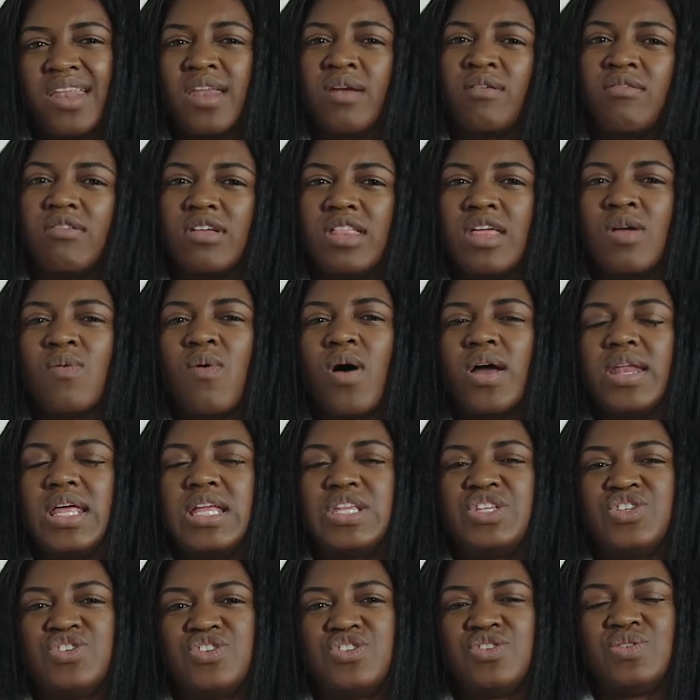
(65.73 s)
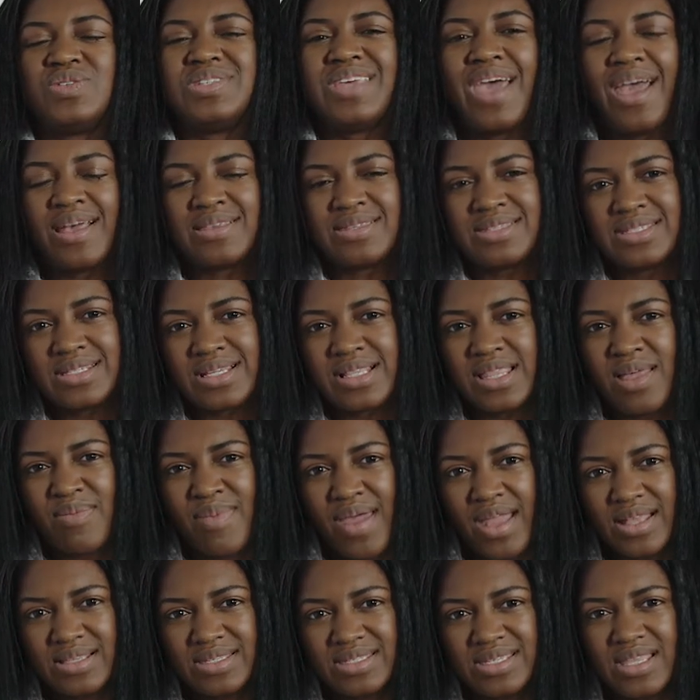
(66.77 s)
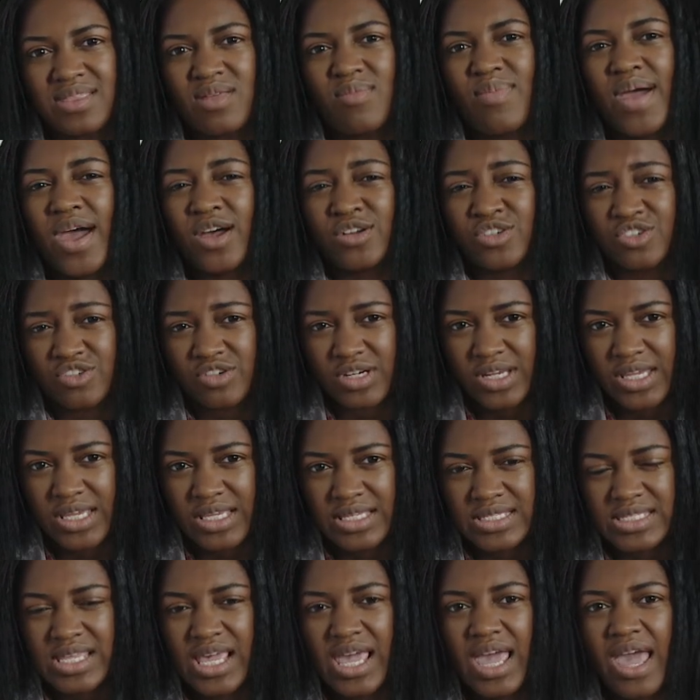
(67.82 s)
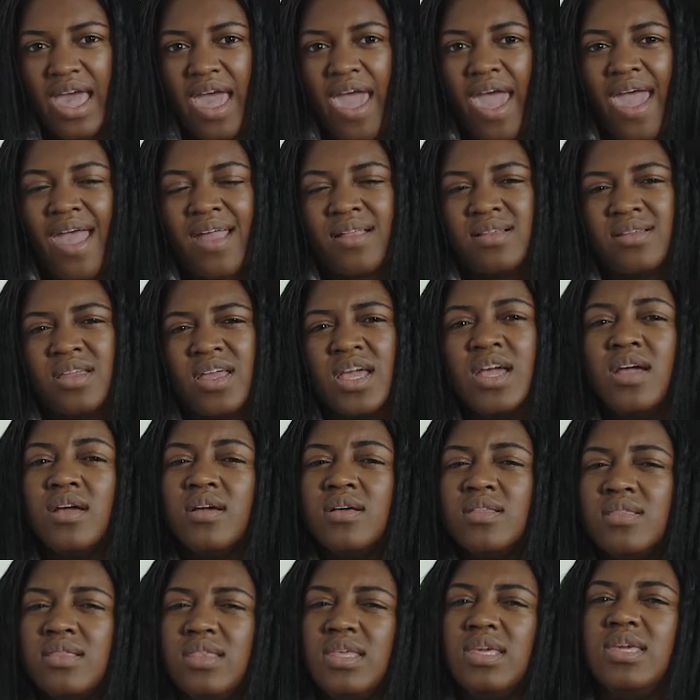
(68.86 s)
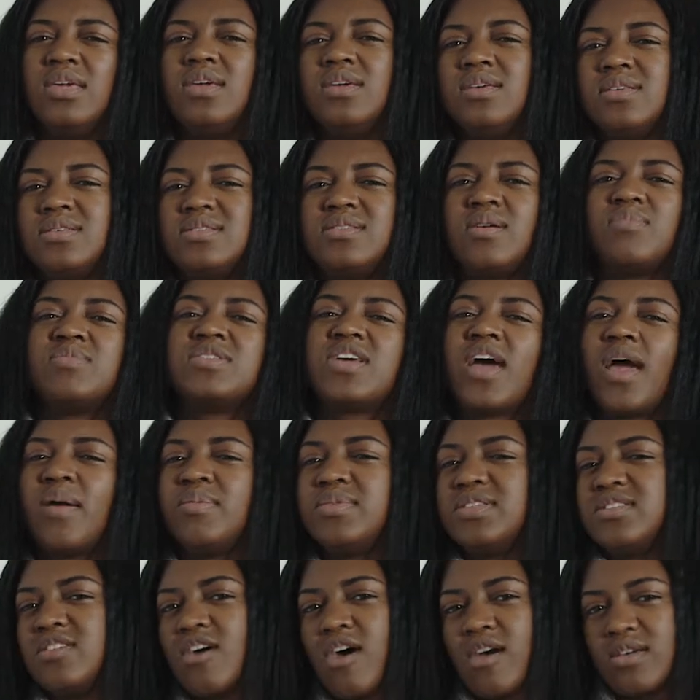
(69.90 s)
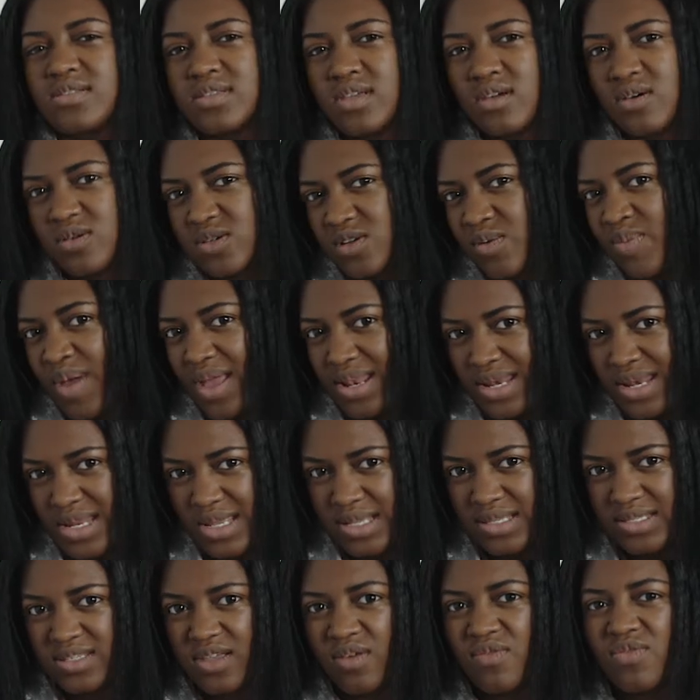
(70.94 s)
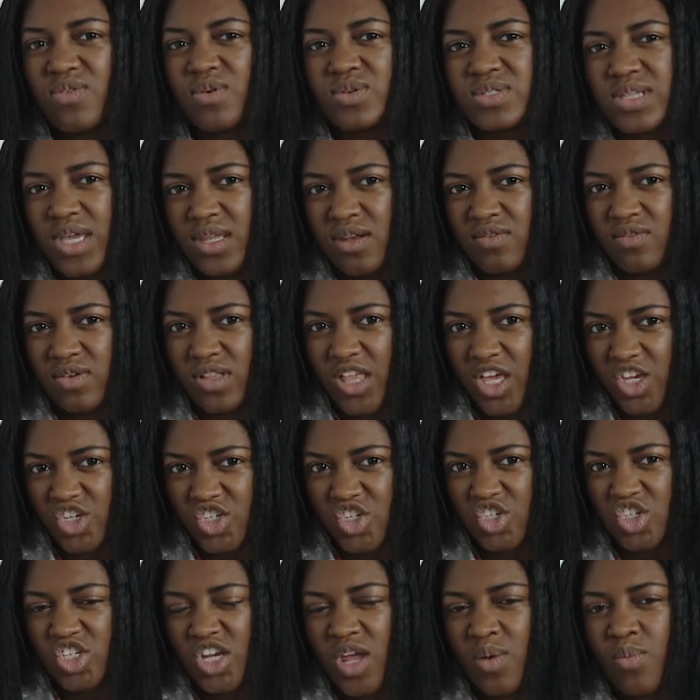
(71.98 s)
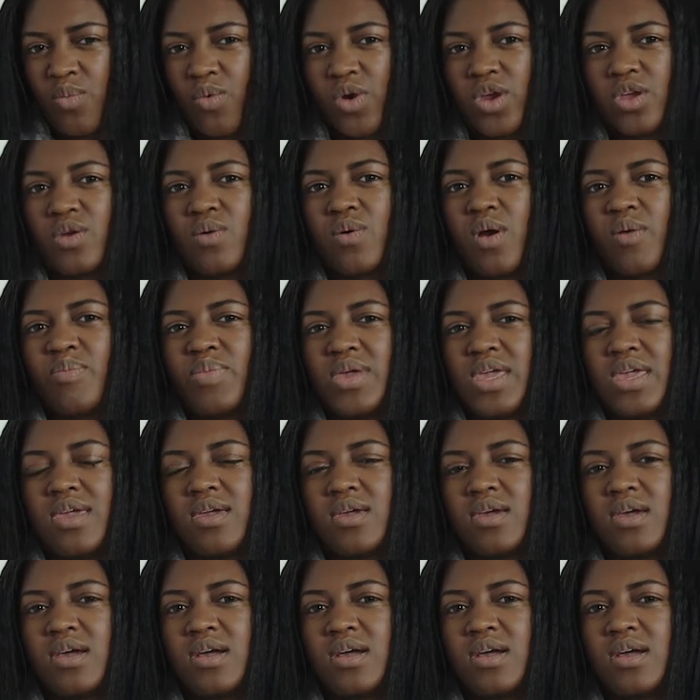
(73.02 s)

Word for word: and I really wanted to test the limits and the boundaries and the sometimes toxic codependence of those kind of relationship where you are being